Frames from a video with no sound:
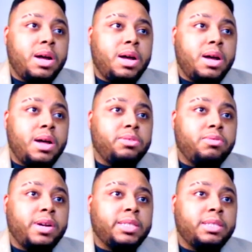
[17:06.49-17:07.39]

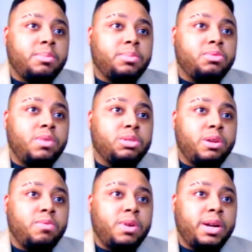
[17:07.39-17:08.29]

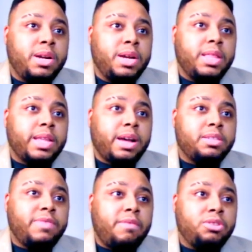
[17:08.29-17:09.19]

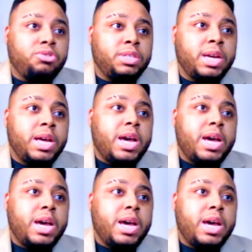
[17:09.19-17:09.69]
121,500.